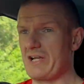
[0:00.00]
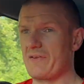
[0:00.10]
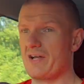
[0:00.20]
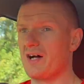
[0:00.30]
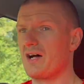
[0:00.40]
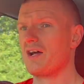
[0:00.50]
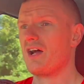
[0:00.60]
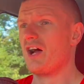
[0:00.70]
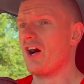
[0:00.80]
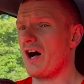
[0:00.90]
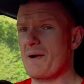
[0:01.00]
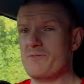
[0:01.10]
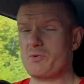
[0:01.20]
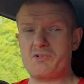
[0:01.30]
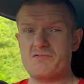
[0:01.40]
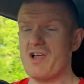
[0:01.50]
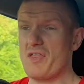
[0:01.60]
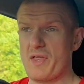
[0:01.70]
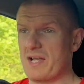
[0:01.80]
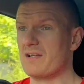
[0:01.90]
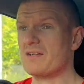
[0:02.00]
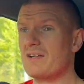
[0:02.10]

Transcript: see how they are. I'm doing nothing.